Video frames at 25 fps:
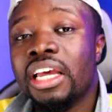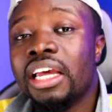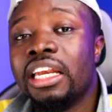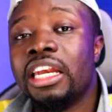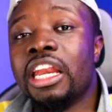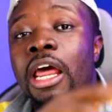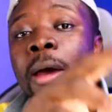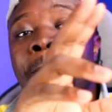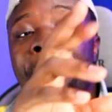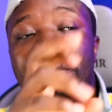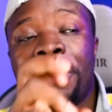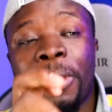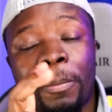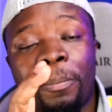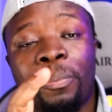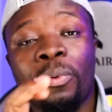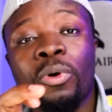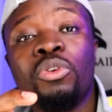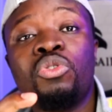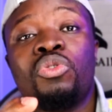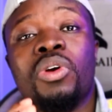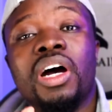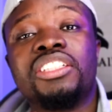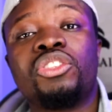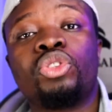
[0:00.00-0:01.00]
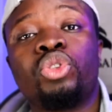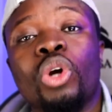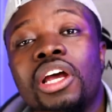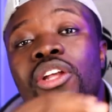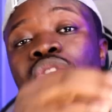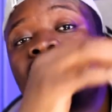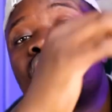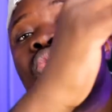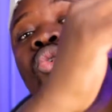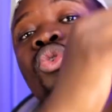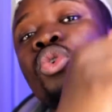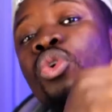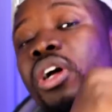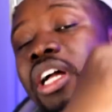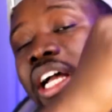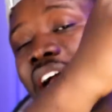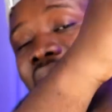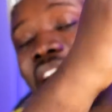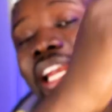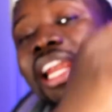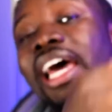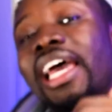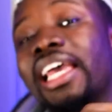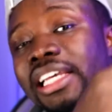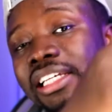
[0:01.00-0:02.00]
the people you are trying to look
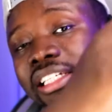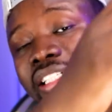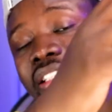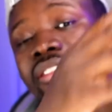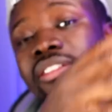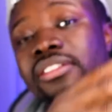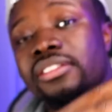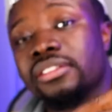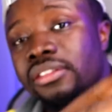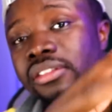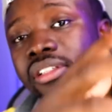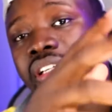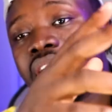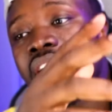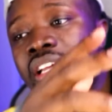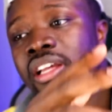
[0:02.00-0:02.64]
alike, you know.